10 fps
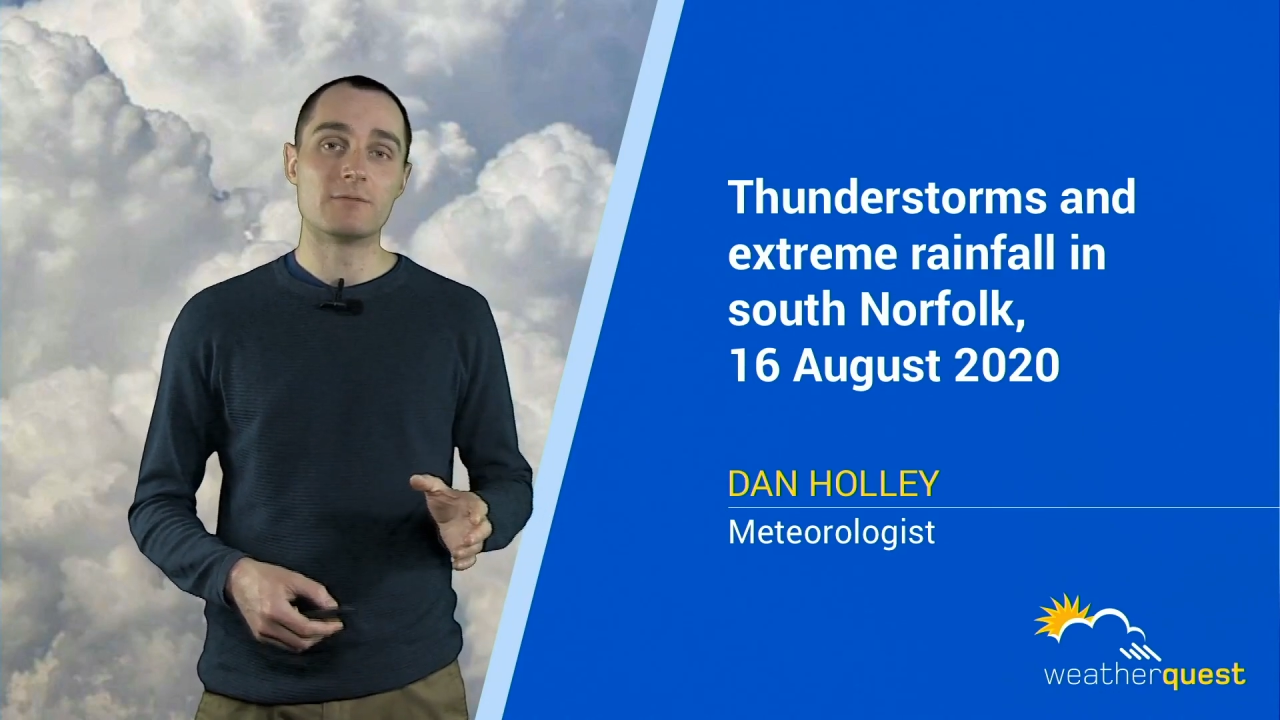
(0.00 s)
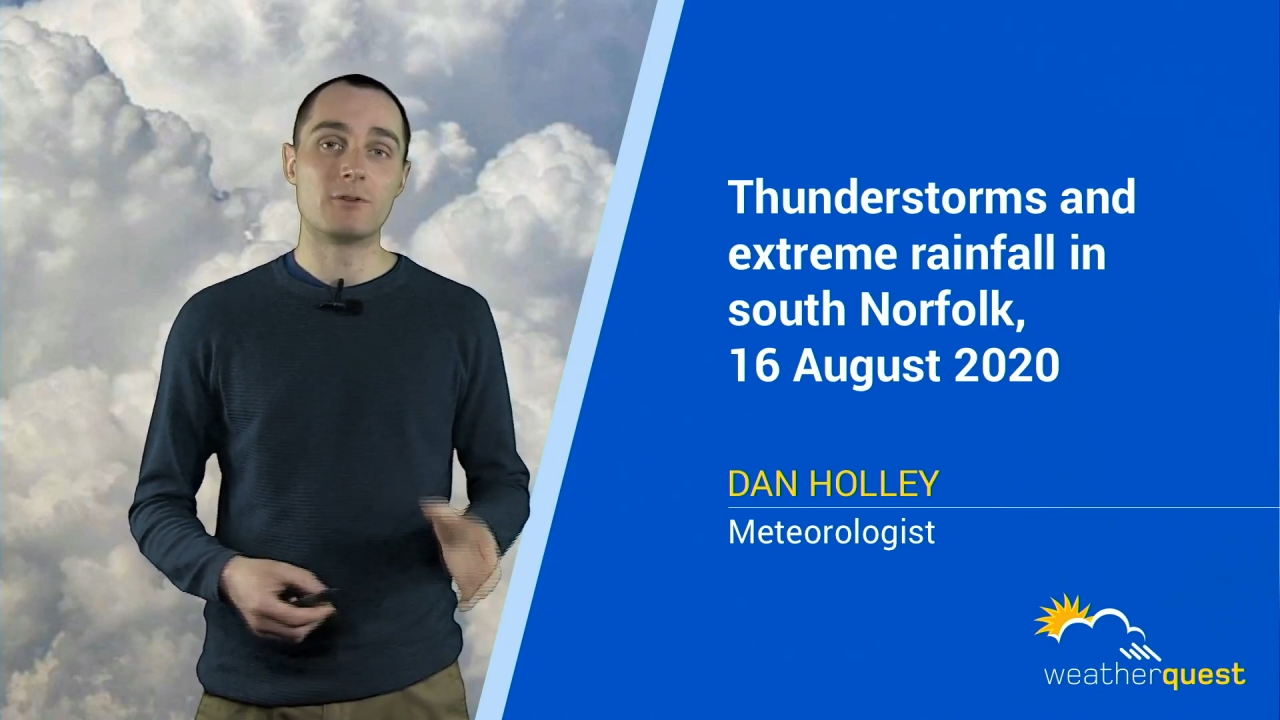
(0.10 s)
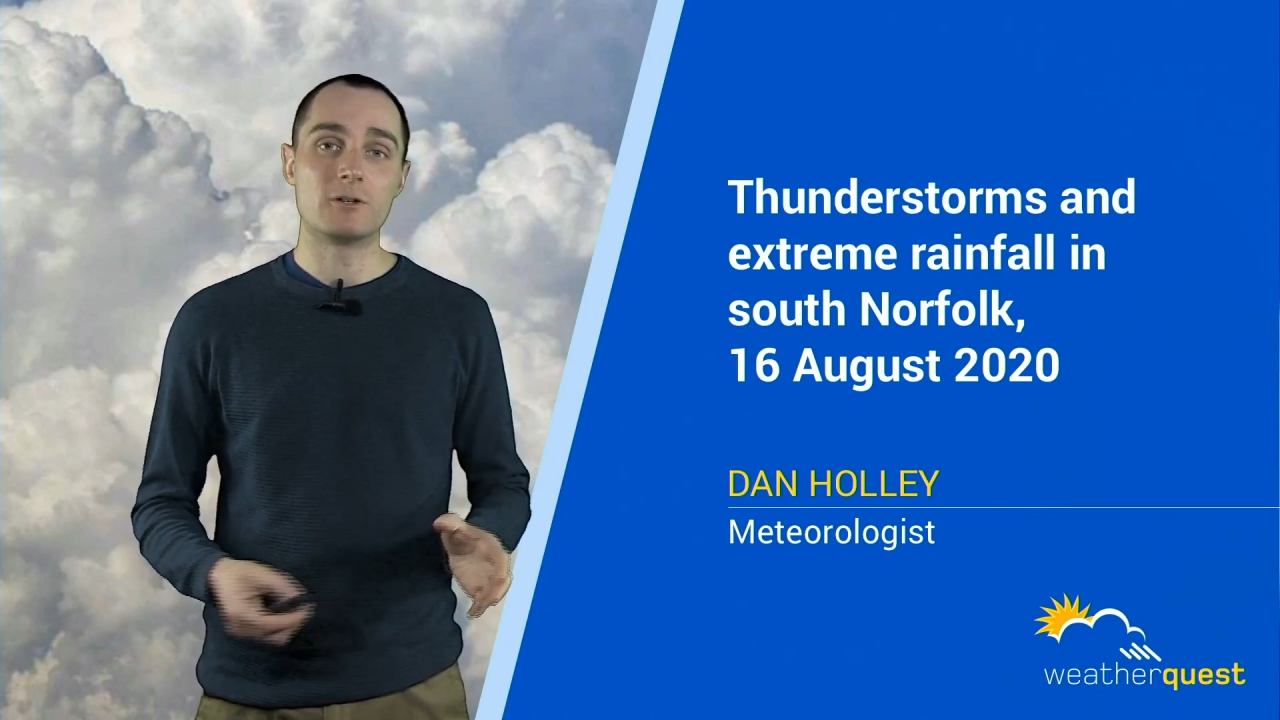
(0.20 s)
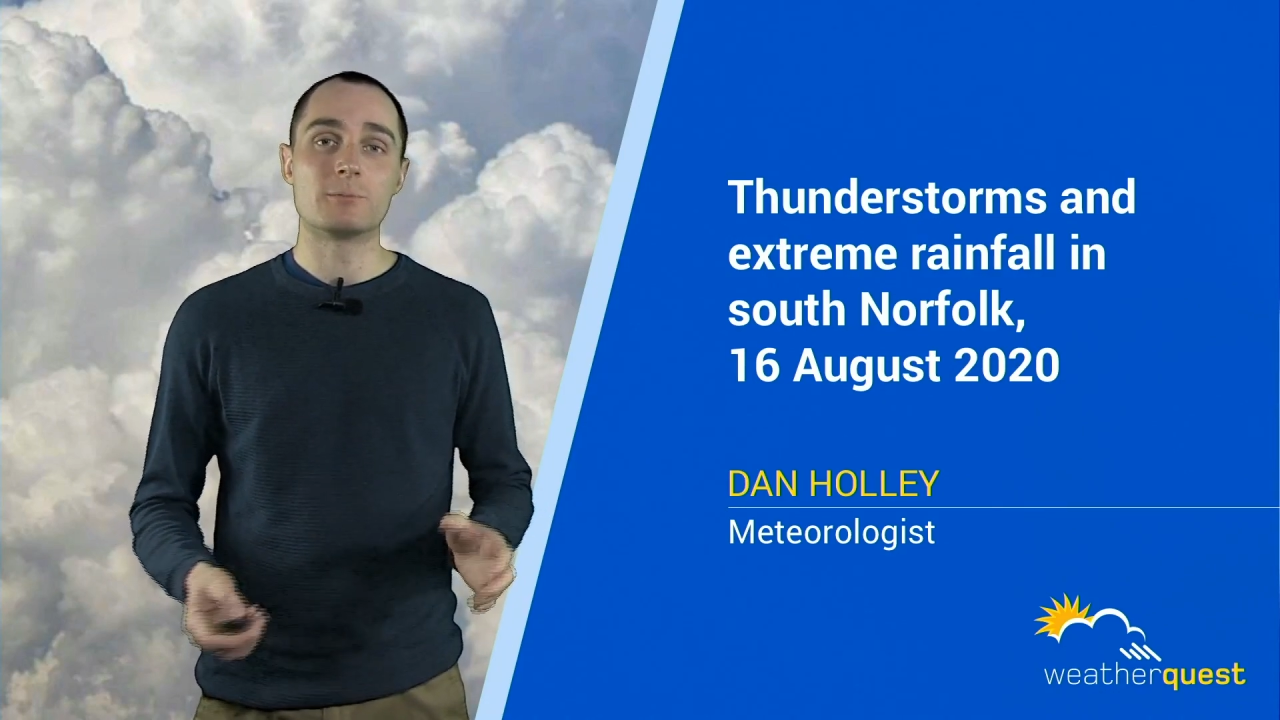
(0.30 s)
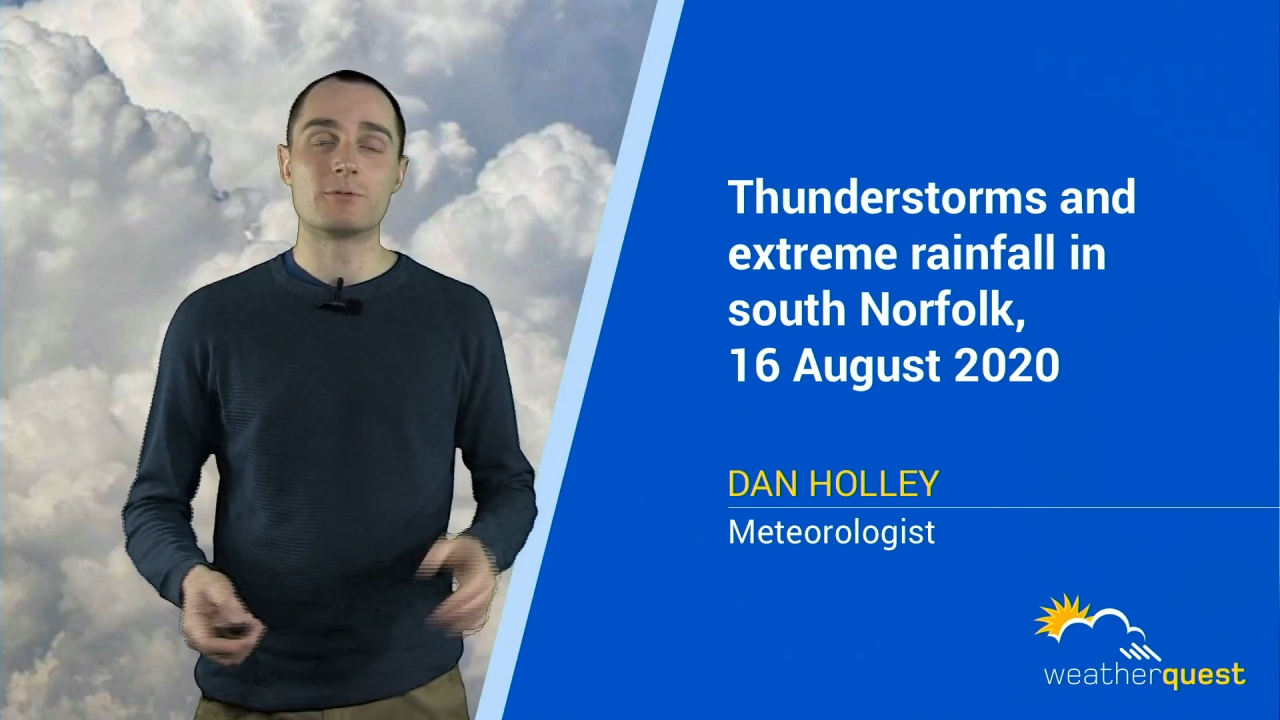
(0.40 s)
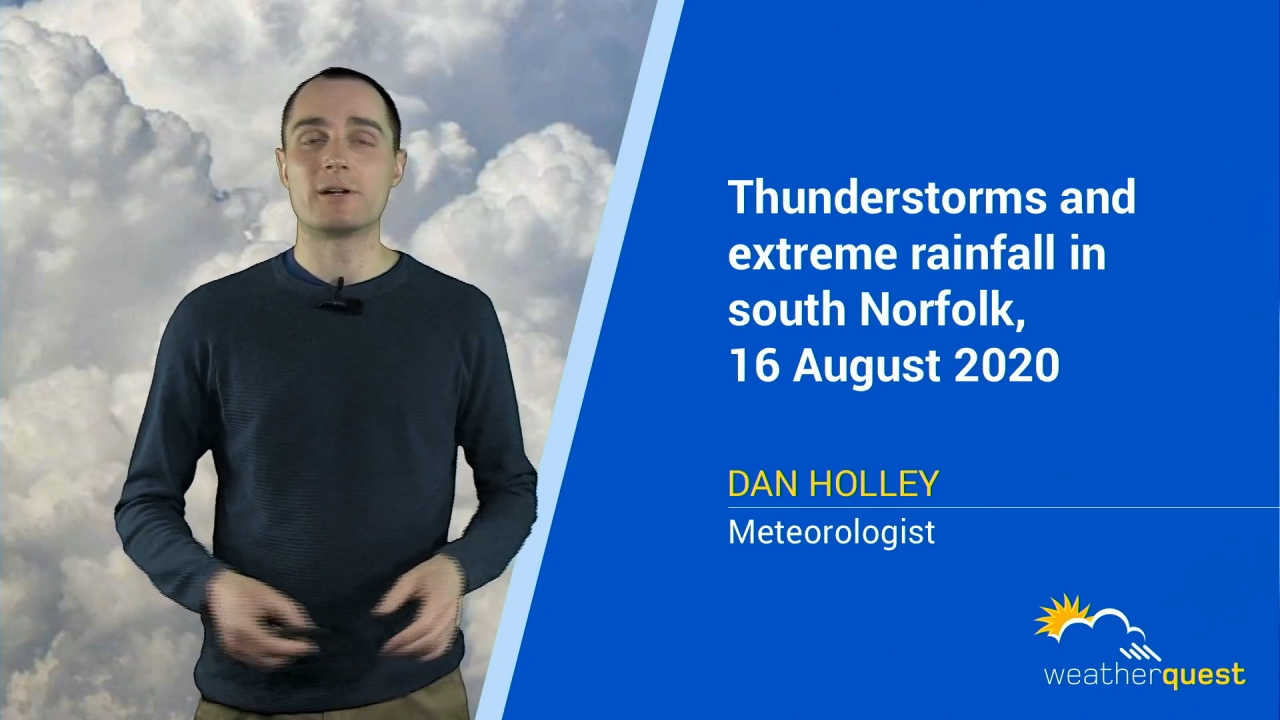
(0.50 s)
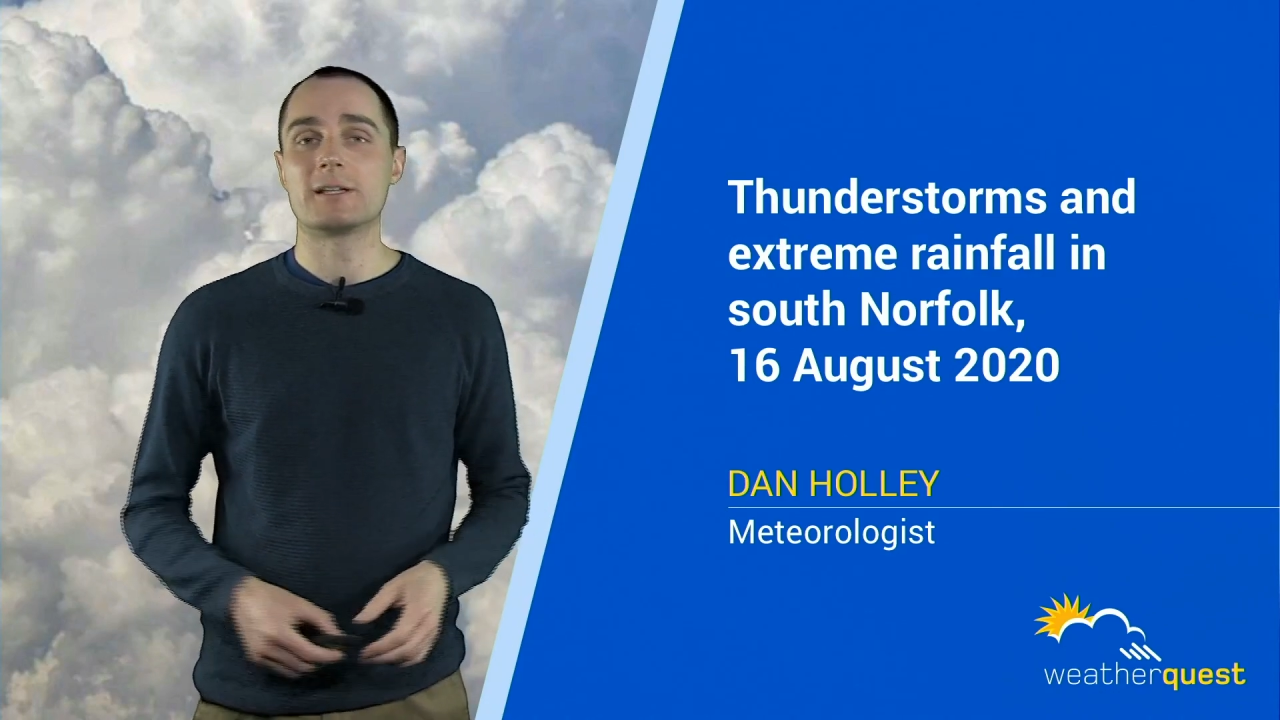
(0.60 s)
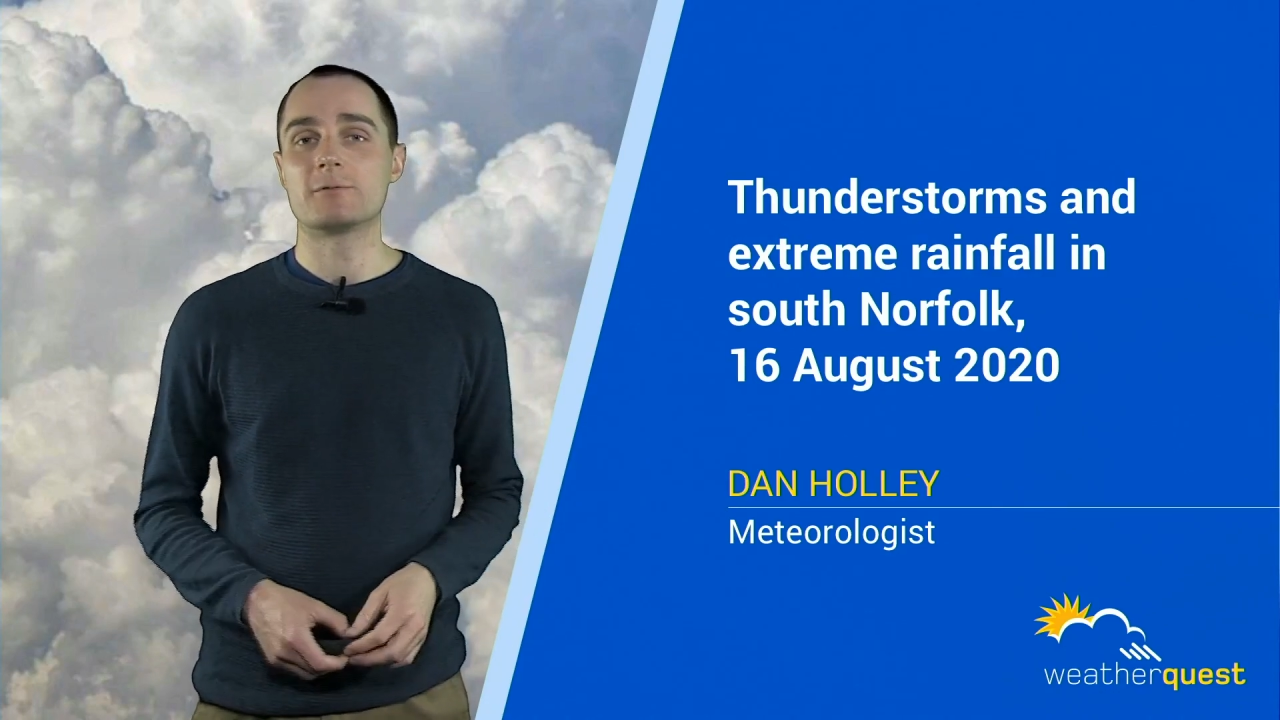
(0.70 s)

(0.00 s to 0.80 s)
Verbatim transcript: volume of rain